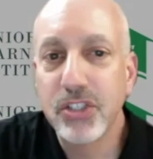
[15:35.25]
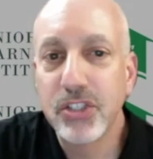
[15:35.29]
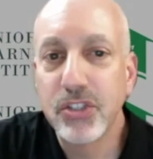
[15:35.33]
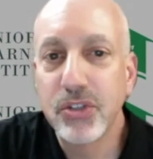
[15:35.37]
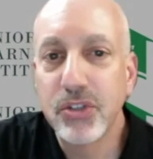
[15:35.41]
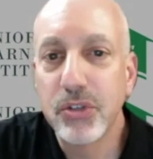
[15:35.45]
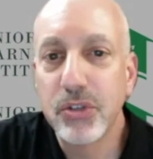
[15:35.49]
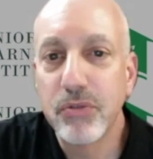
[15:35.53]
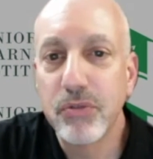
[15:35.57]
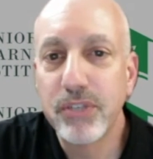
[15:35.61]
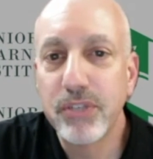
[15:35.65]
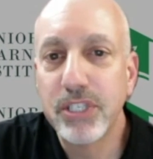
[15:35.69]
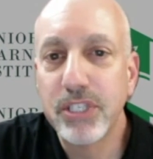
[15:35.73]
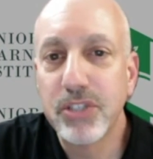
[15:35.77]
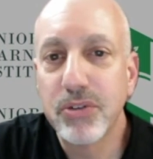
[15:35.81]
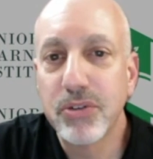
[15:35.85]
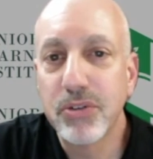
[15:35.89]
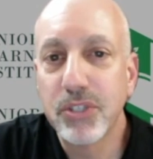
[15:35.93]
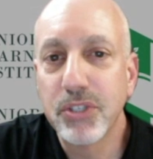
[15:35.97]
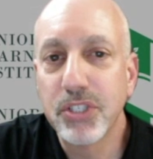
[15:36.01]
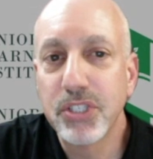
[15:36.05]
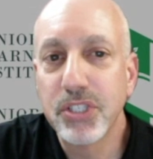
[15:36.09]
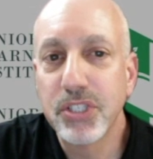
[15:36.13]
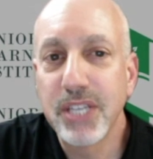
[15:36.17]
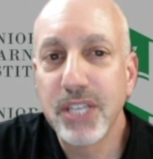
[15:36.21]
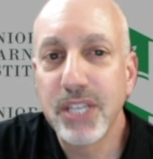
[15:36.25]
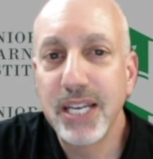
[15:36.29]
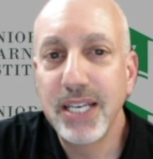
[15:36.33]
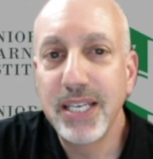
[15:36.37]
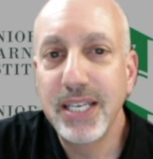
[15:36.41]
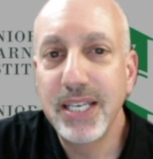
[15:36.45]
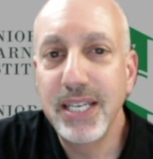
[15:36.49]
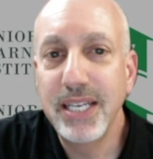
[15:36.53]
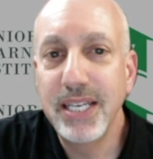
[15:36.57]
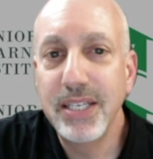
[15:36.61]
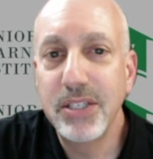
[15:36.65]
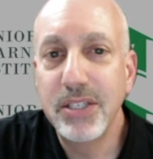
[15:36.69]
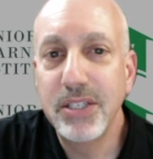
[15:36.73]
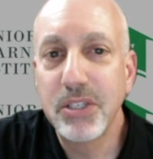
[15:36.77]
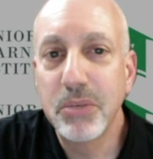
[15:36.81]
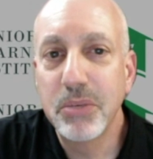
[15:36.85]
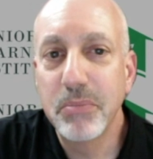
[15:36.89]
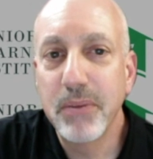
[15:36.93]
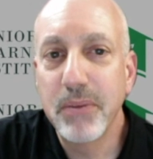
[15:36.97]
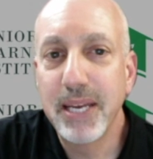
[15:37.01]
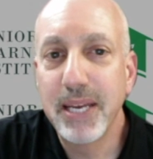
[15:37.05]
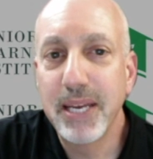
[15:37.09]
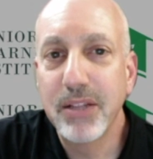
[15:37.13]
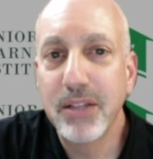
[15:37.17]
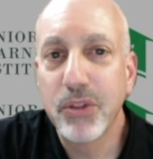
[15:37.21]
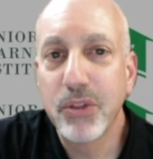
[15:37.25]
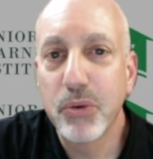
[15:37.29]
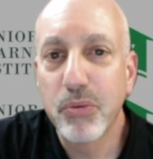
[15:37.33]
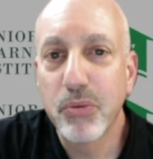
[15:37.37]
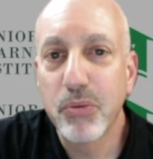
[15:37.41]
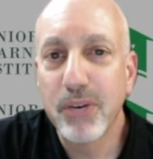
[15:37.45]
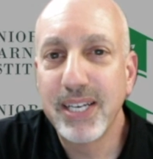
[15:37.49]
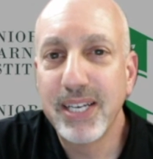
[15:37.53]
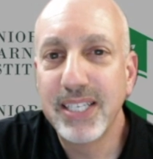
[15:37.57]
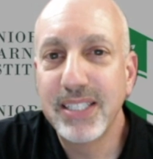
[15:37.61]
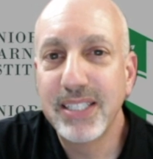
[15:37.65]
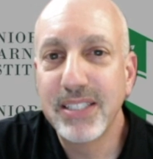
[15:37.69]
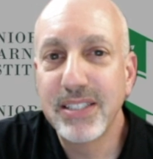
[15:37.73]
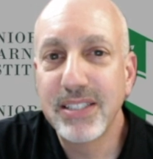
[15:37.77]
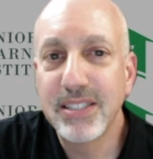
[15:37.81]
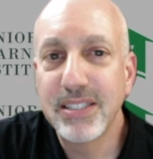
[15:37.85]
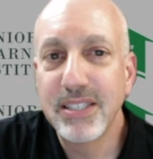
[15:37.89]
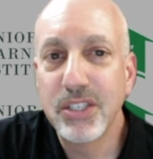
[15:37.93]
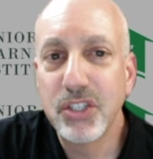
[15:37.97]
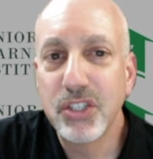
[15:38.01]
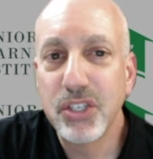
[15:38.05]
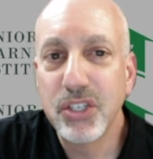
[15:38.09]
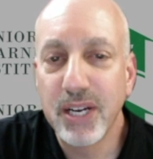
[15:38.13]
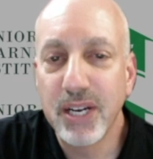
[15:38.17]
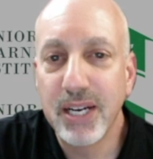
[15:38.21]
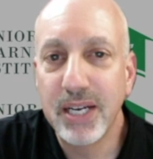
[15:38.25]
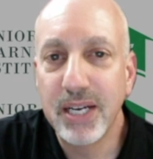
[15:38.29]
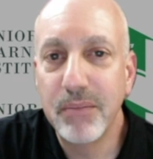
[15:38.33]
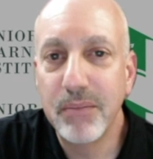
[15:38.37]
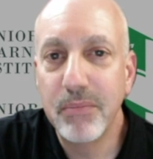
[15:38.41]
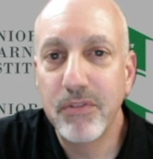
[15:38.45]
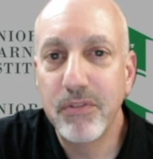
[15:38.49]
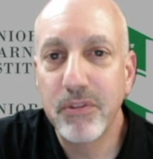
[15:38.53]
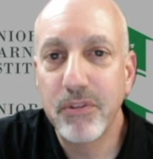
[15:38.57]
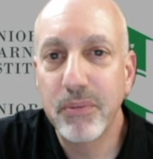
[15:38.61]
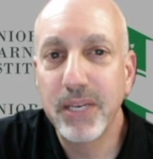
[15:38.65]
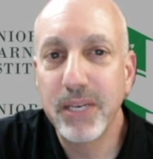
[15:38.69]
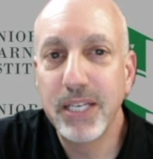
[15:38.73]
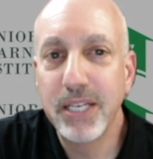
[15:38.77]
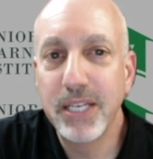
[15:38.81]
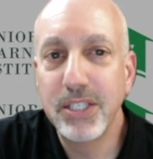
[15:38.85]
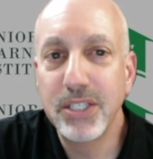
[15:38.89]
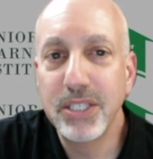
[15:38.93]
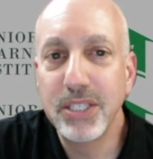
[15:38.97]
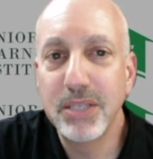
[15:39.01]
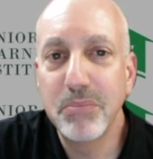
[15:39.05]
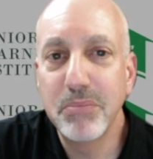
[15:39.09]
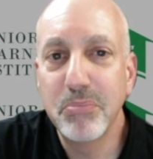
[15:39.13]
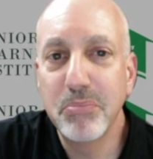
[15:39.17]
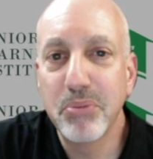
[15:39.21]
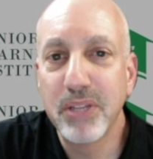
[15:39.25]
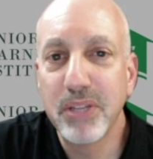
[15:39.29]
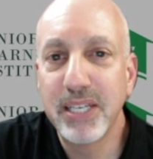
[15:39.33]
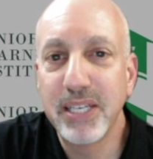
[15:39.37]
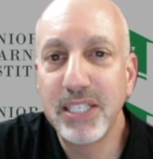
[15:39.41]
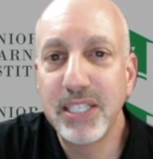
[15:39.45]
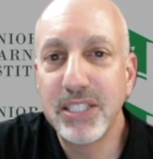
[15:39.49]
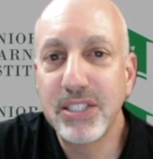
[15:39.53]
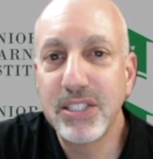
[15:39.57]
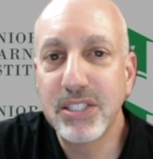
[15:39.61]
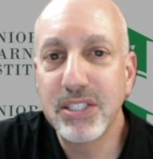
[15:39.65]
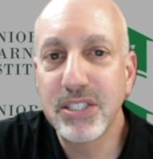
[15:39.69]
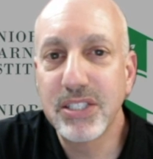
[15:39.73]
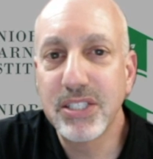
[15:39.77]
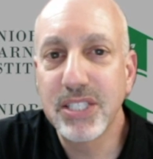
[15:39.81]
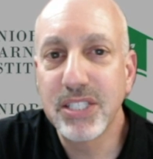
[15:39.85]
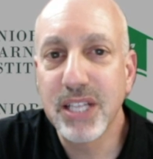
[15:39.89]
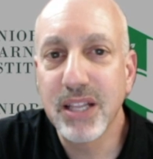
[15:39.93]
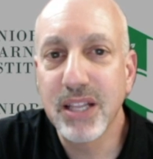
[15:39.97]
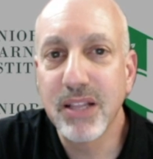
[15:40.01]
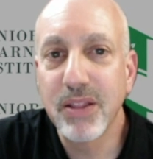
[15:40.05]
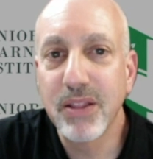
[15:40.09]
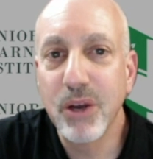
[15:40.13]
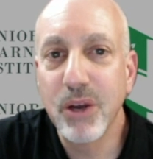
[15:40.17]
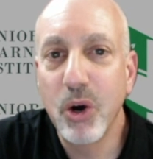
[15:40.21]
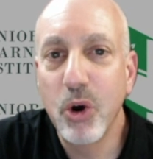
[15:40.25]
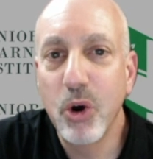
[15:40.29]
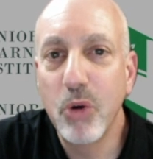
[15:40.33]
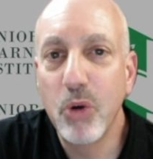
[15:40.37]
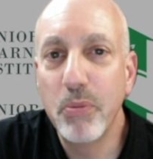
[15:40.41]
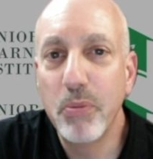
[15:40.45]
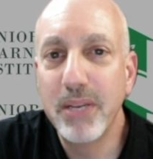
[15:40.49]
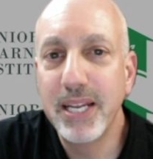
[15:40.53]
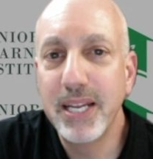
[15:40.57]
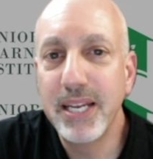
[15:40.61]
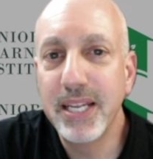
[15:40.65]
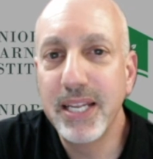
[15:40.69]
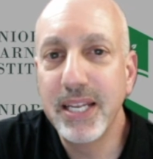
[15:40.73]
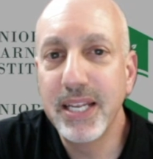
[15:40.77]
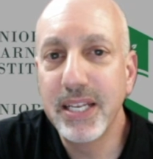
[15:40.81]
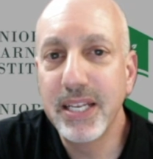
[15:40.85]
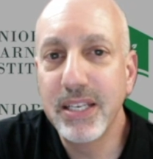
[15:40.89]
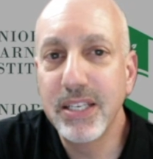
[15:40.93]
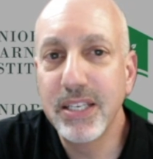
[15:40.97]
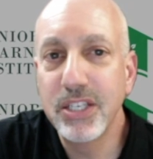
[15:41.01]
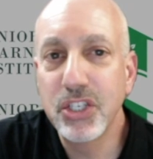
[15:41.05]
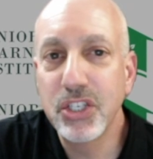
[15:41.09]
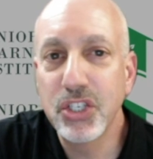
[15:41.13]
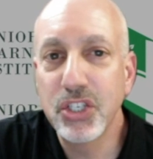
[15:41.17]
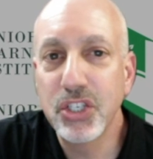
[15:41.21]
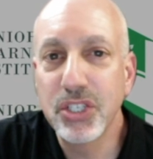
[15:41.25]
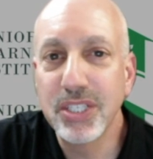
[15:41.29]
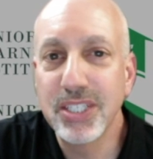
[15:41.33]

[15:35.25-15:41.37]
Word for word: to the resources they need to make the right decision from aging in place to selling the home in any condition,